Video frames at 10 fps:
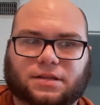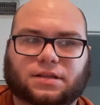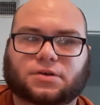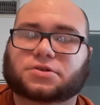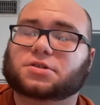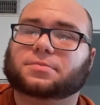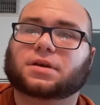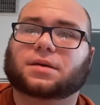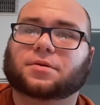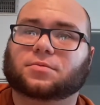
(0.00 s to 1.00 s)
that the oceans are
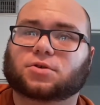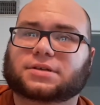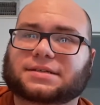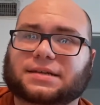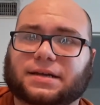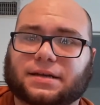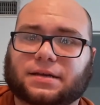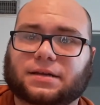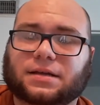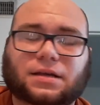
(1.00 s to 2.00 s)
becoming more acidic.
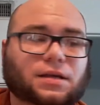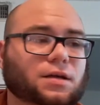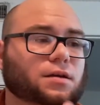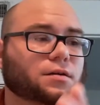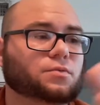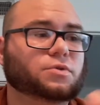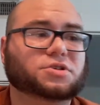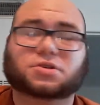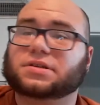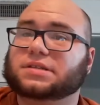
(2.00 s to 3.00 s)
We
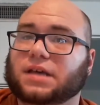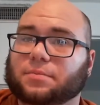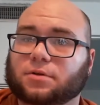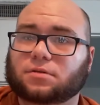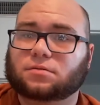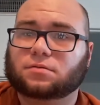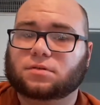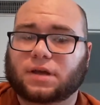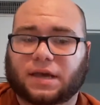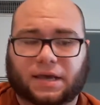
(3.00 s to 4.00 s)
just took a sample,
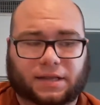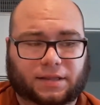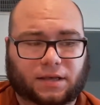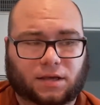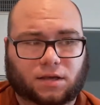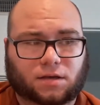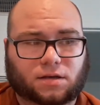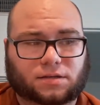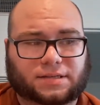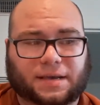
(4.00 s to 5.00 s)
and the
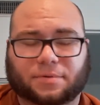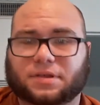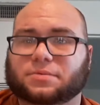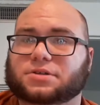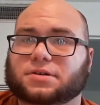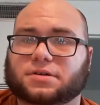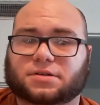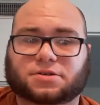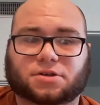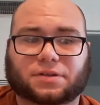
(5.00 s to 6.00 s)
sample that we took
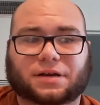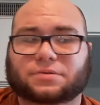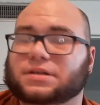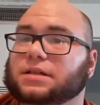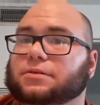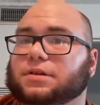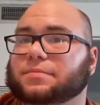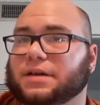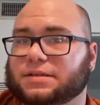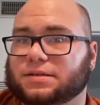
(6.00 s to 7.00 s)
showed that it was clearly
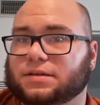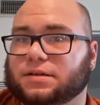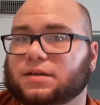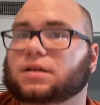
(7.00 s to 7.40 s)
basic.